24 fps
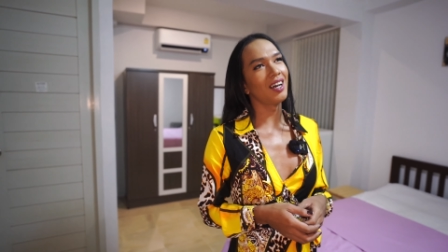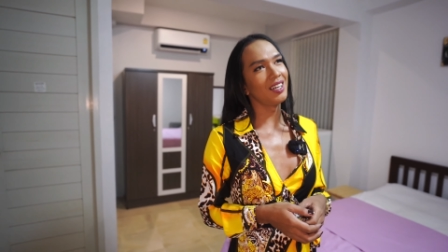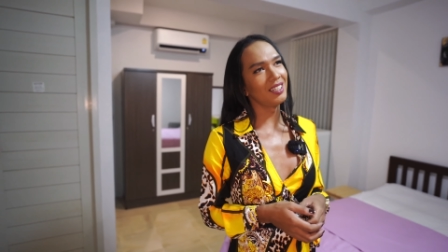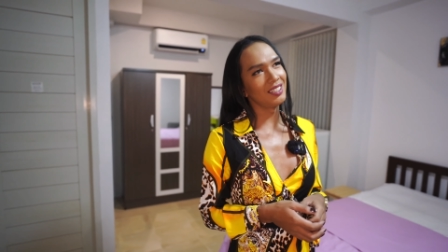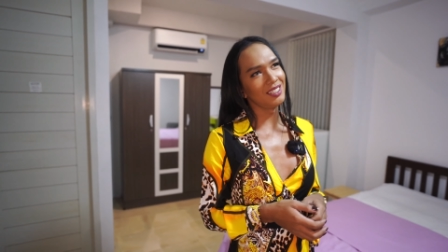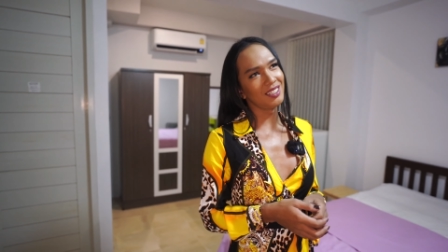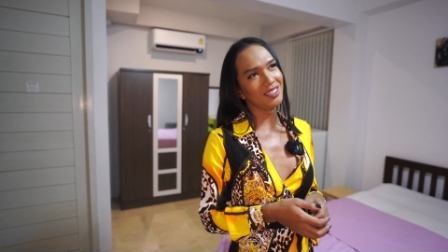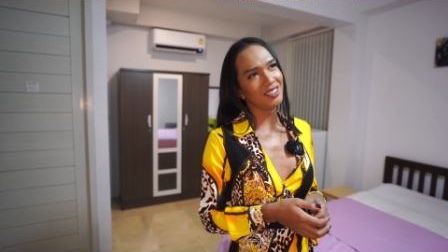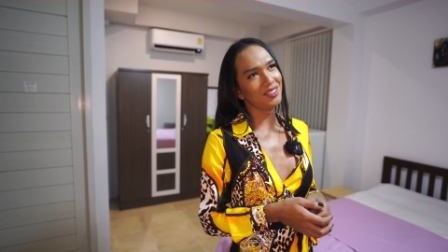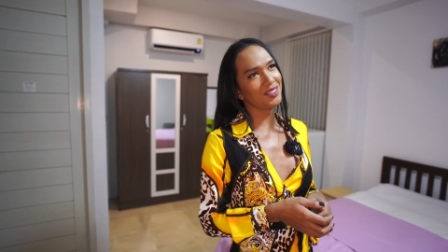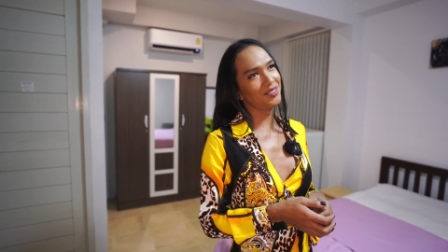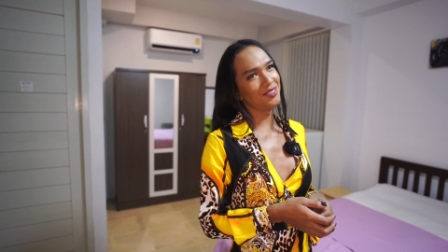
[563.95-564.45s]
I
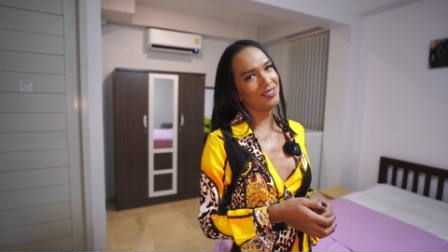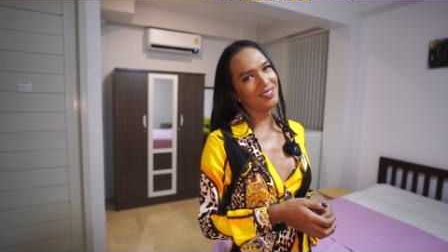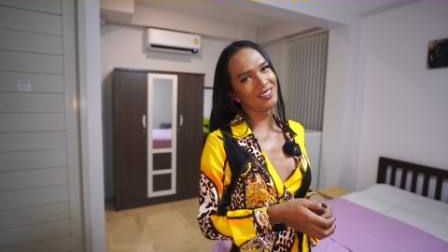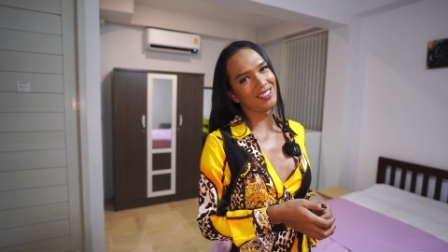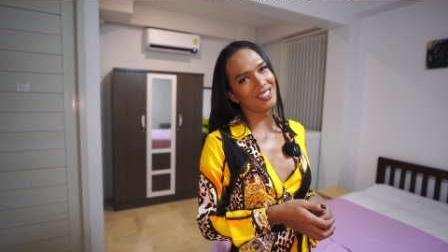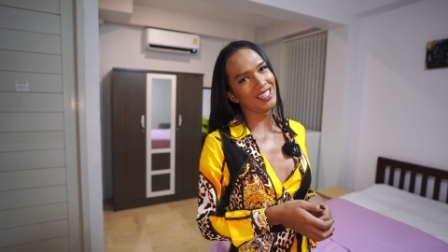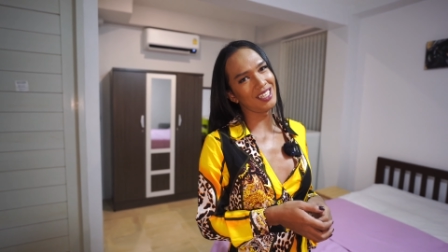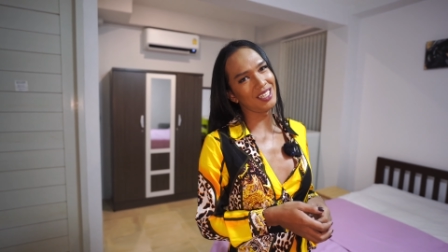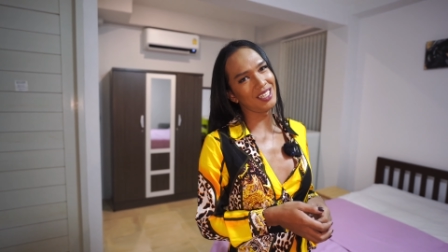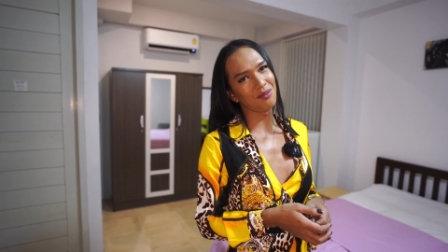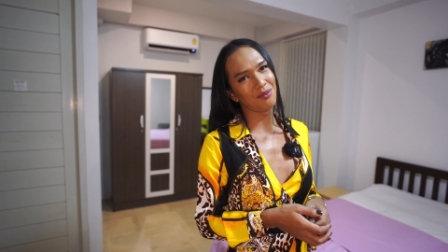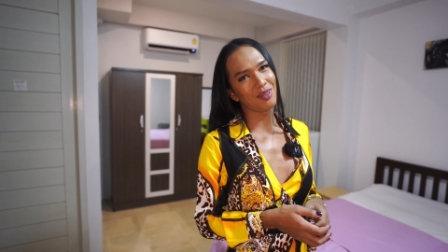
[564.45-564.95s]
need to
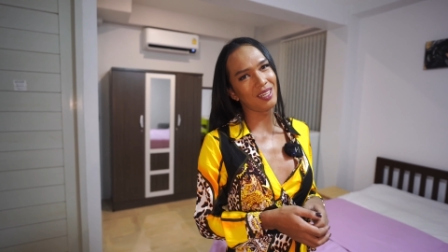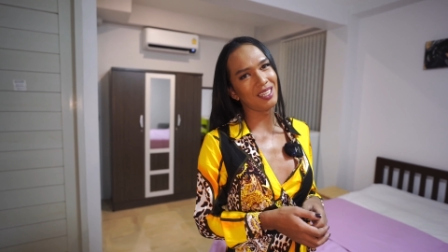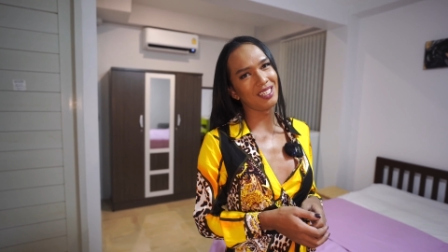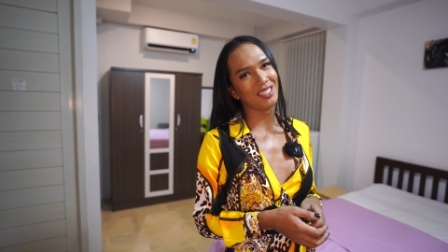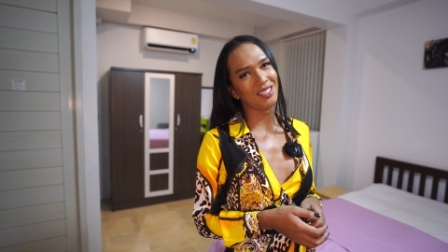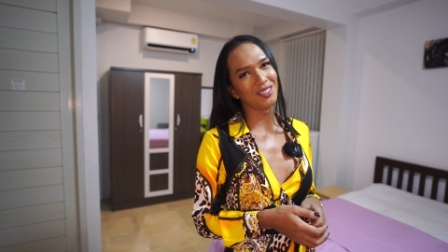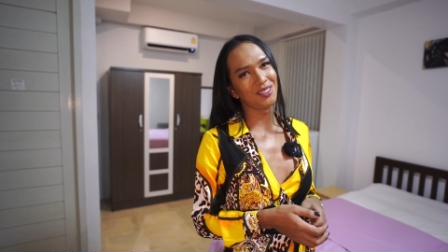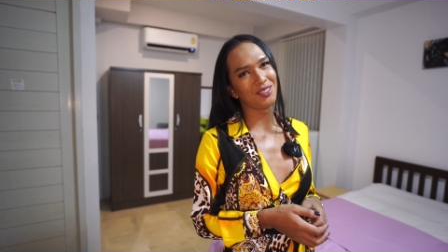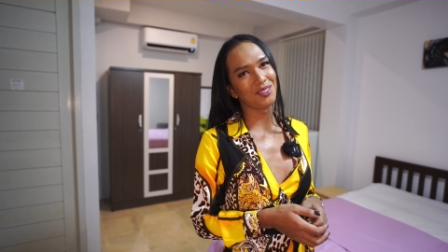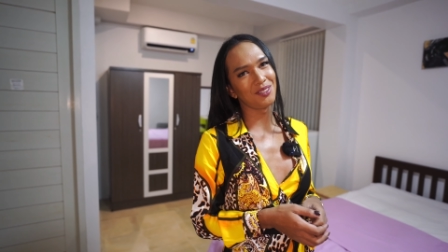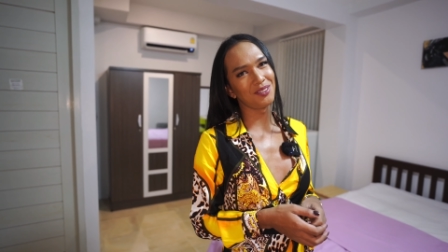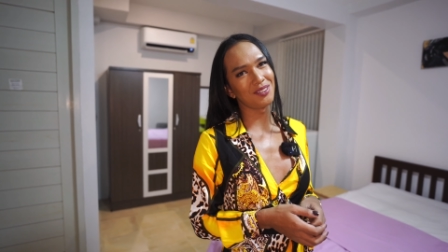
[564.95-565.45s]
sleep. I
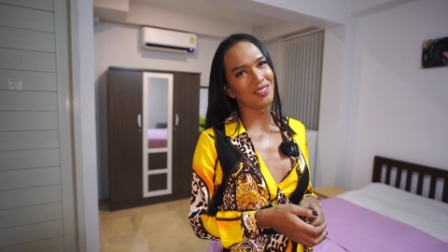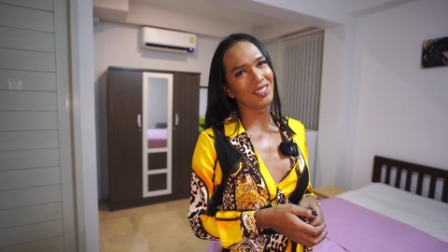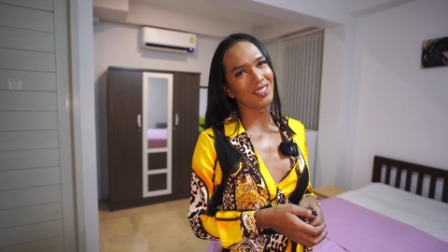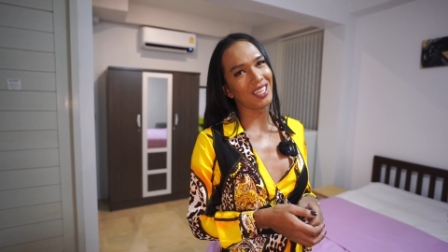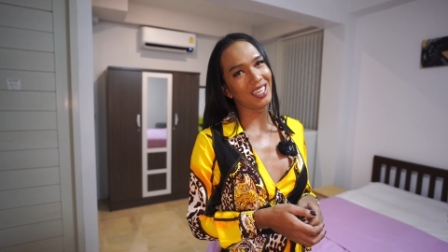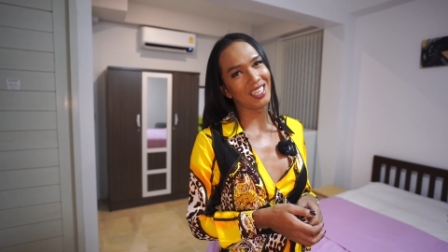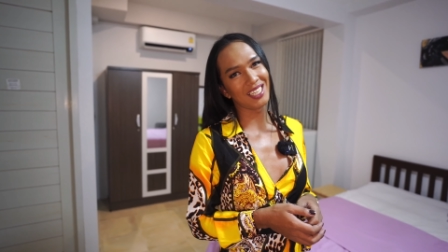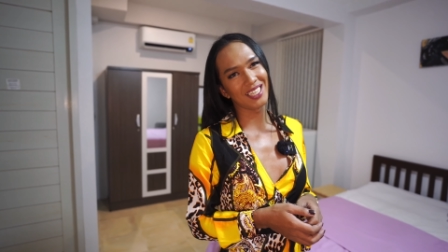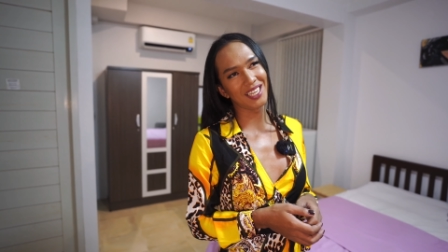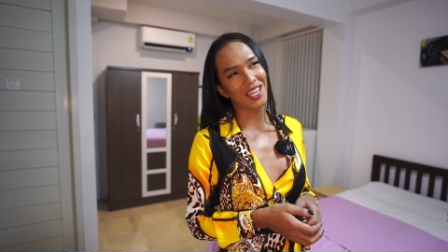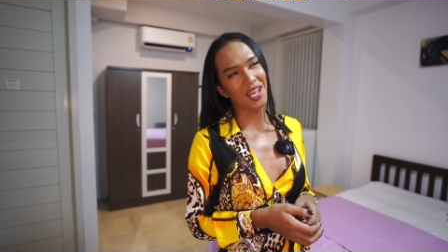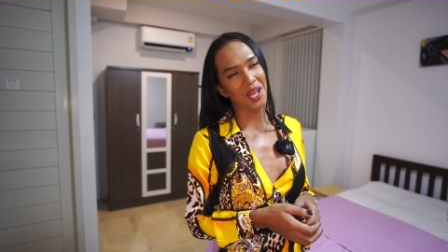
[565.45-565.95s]
need to
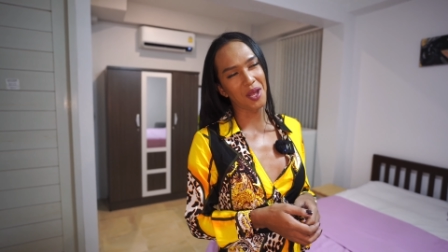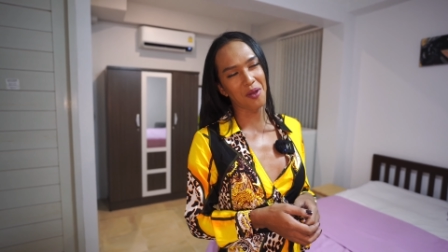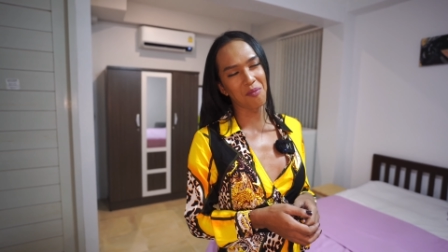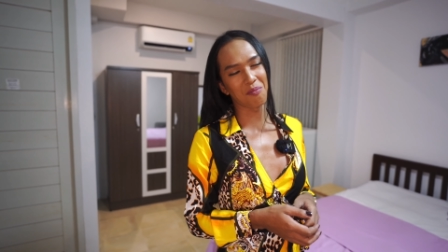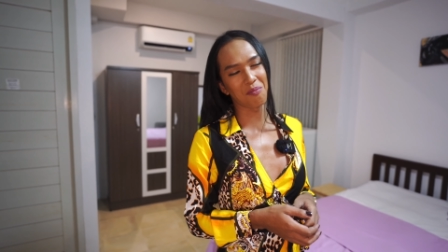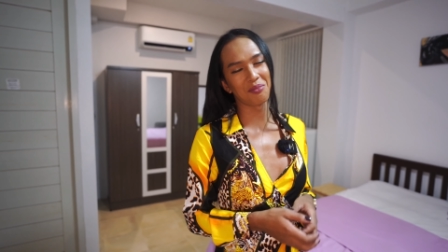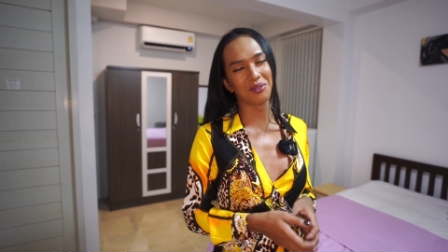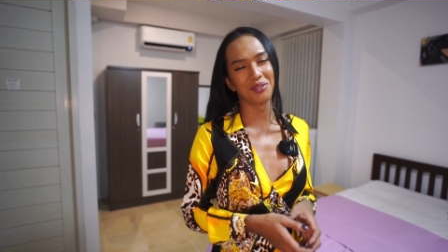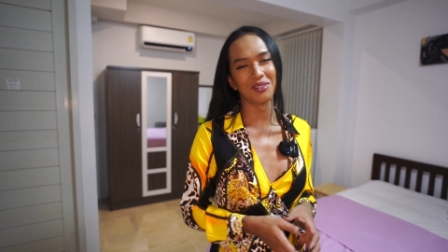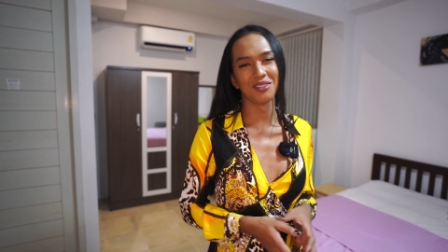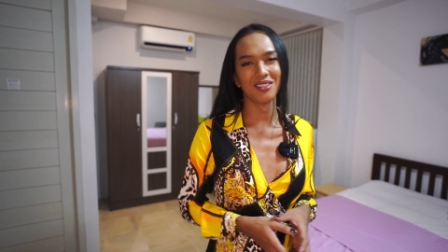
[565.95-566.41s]
take a nap.